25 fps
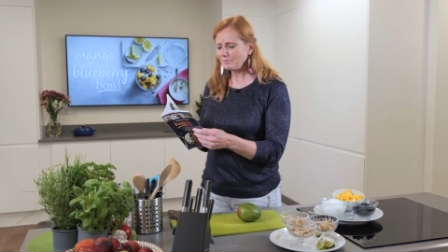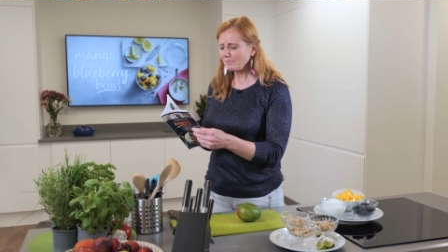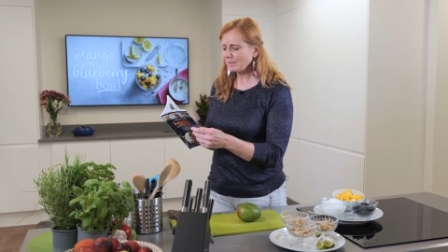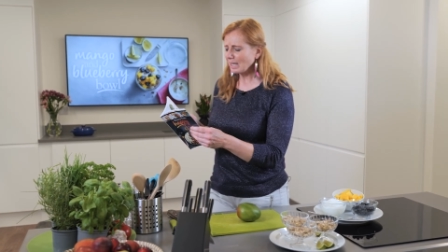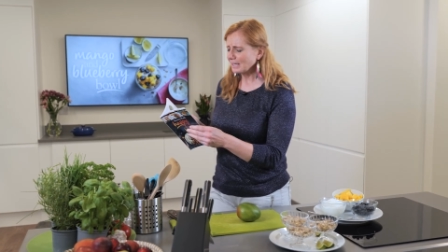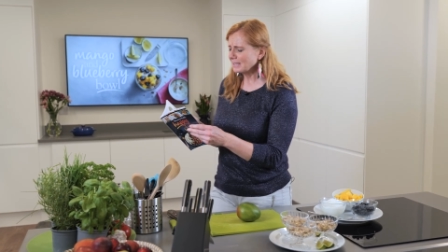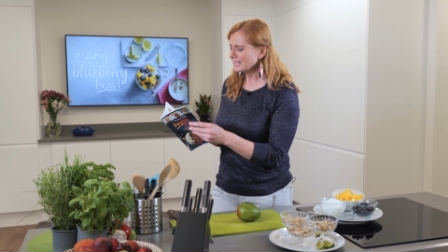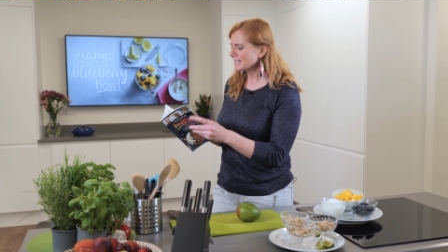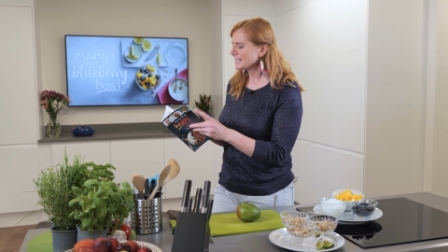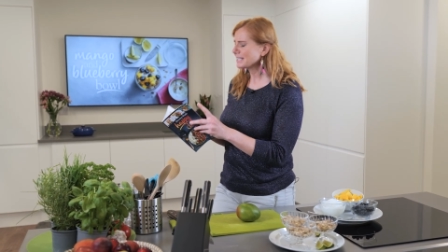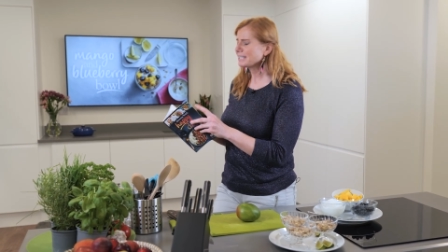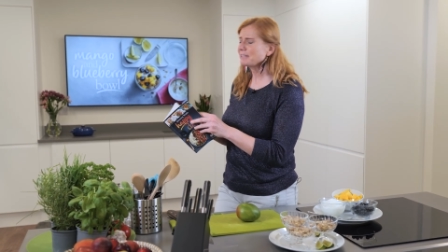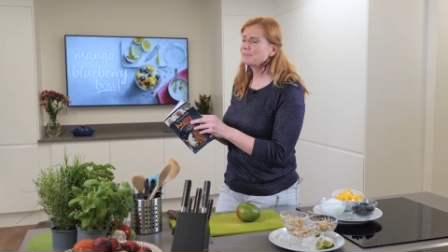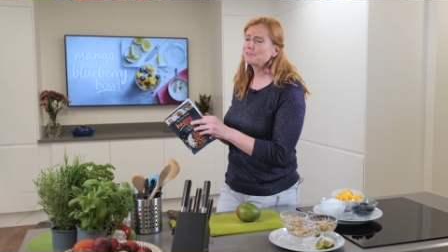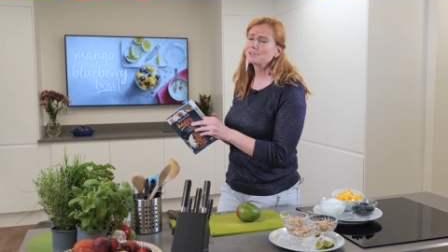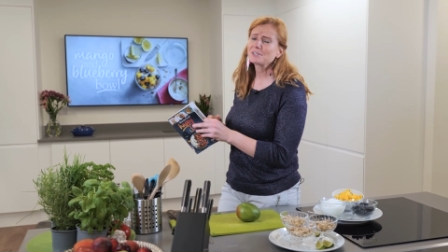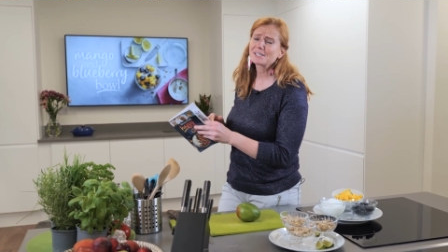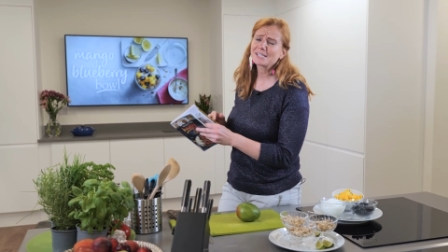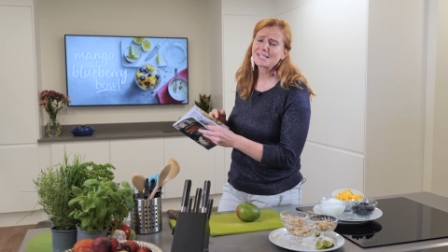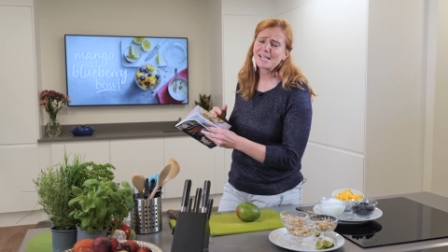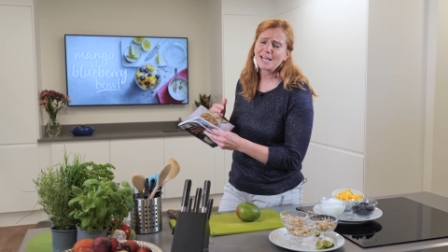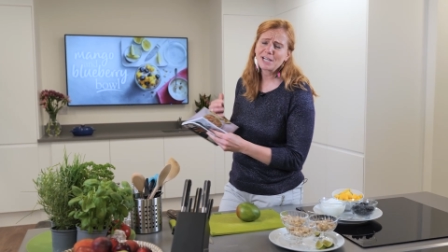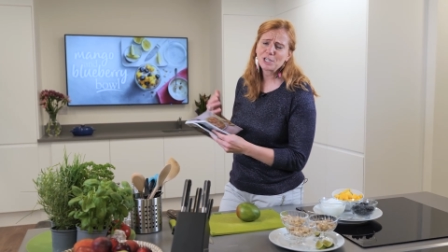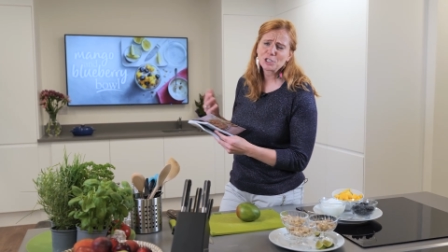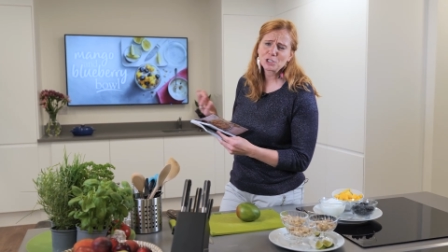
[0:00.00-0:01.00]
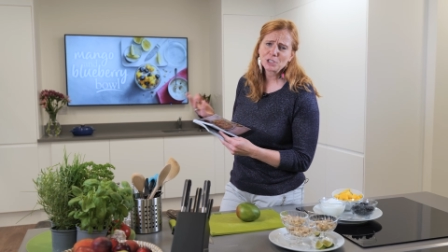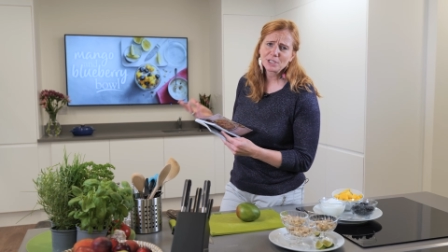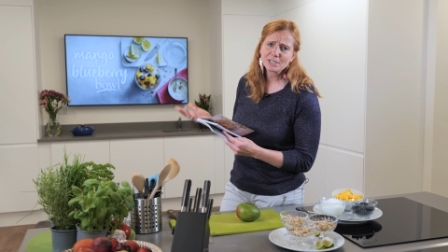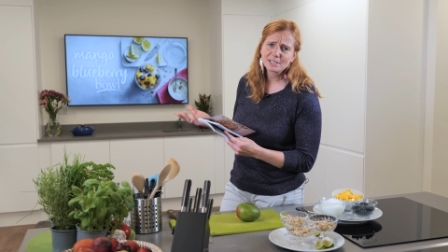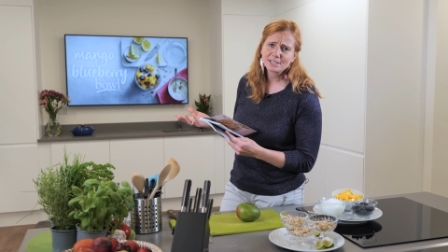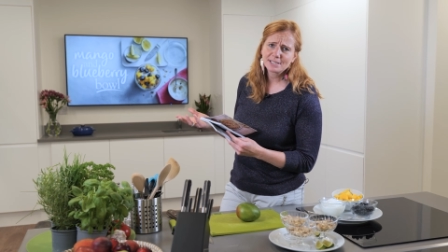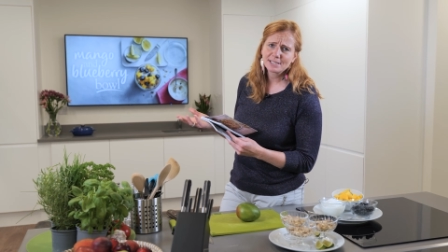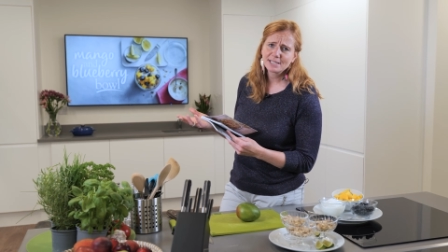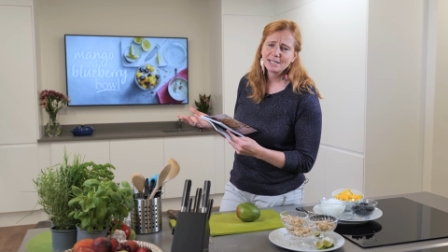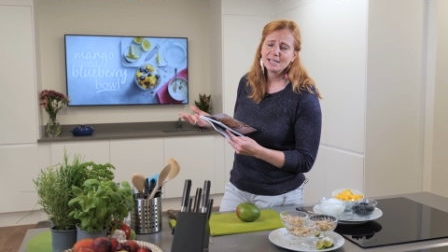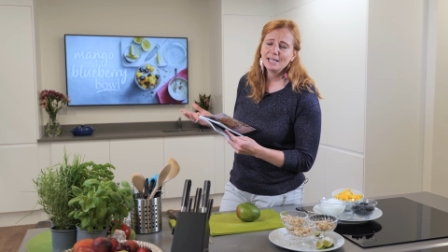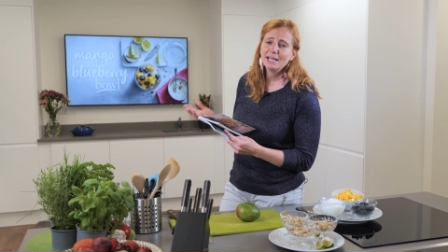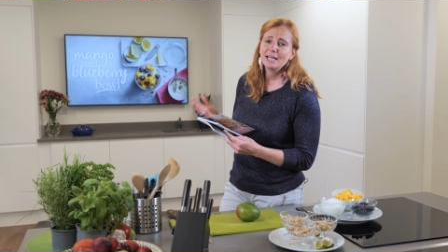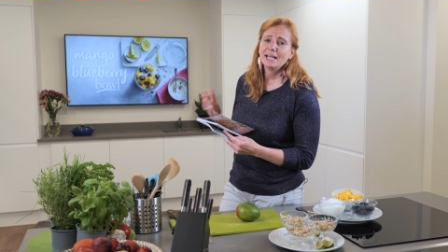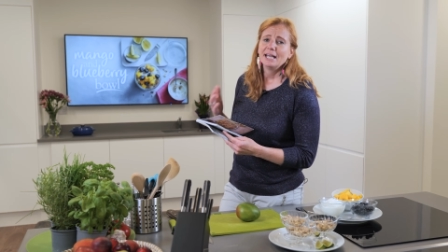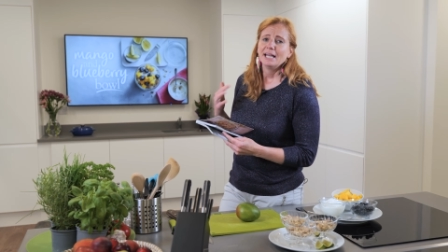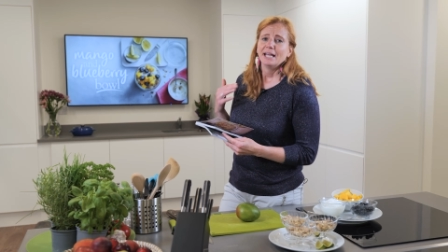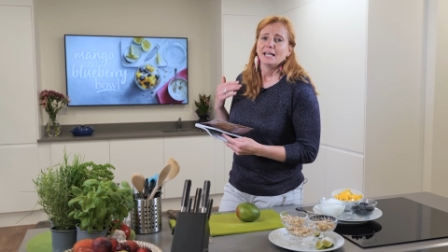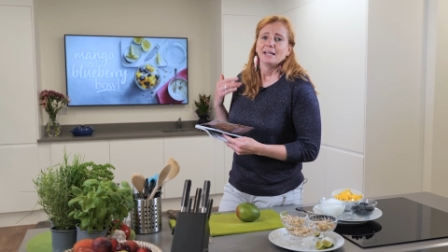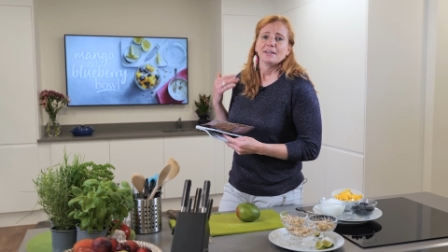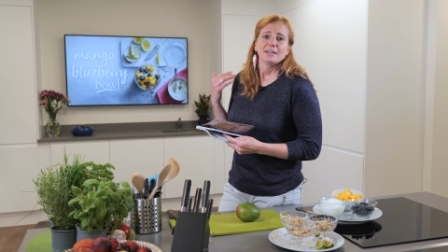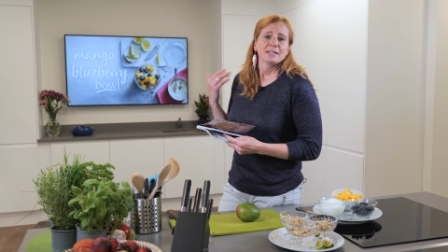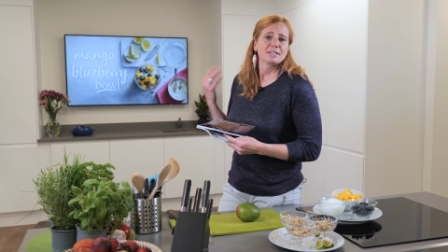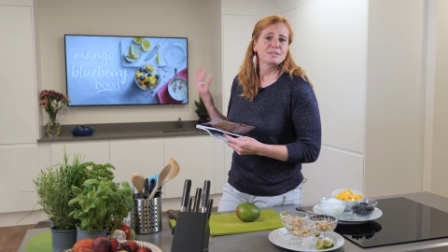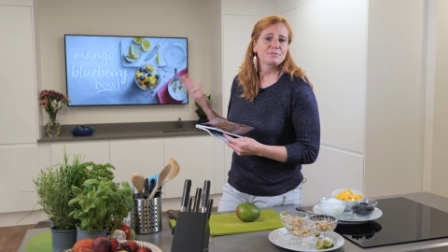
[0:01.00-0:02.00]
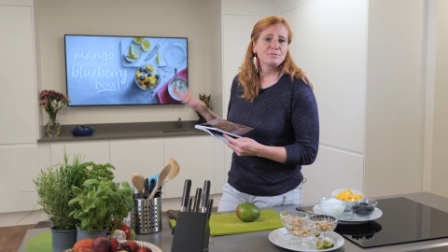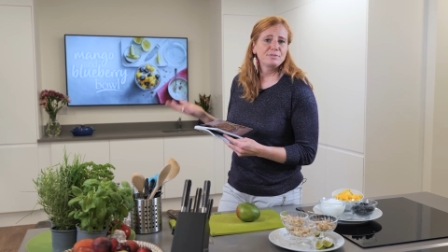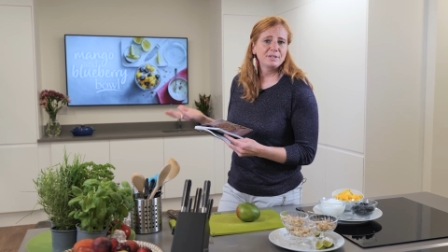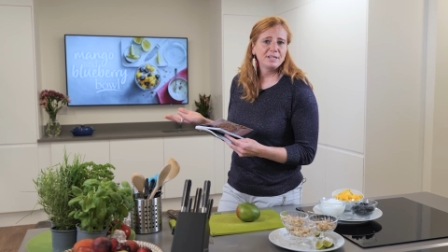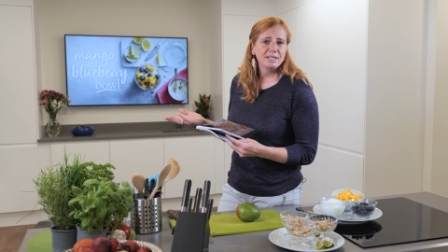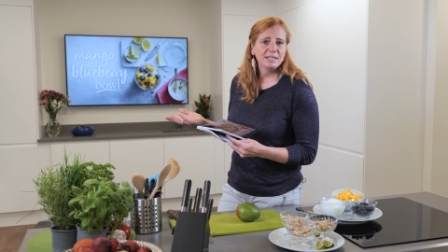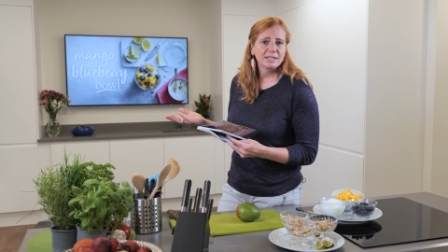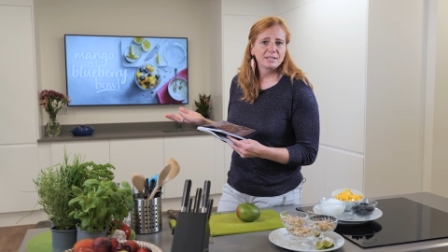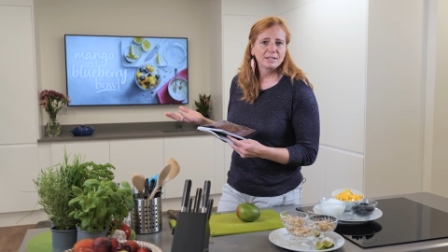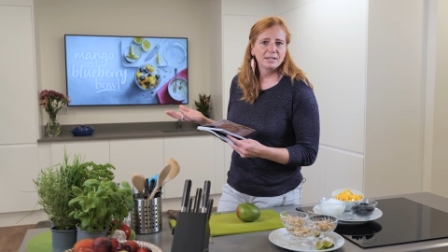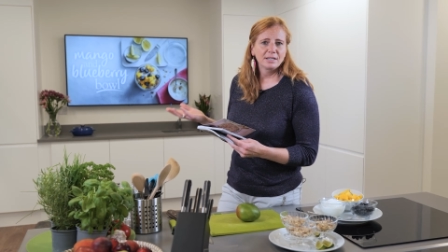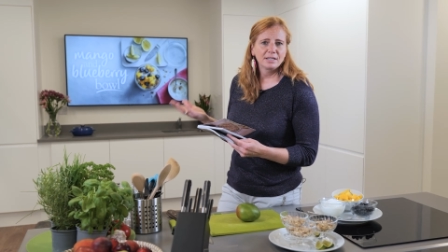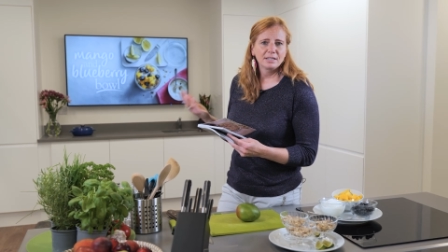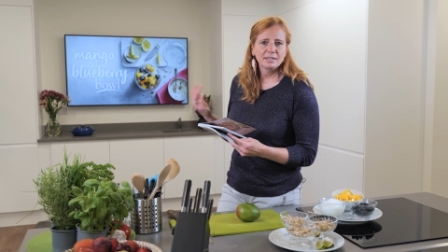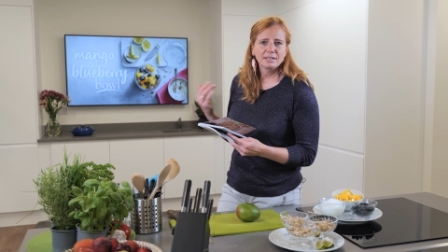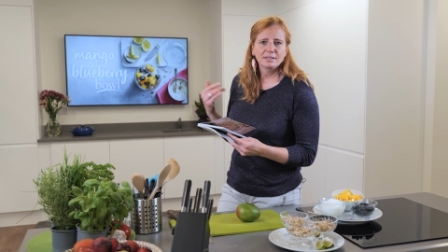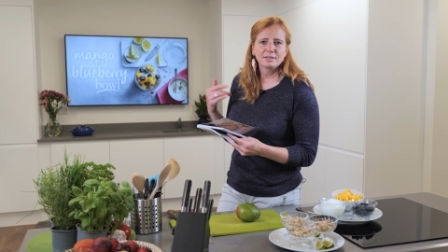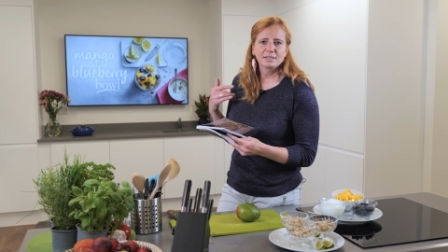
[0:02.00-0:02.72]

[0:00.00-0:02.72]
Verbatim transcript: There's different sections. There's vegan,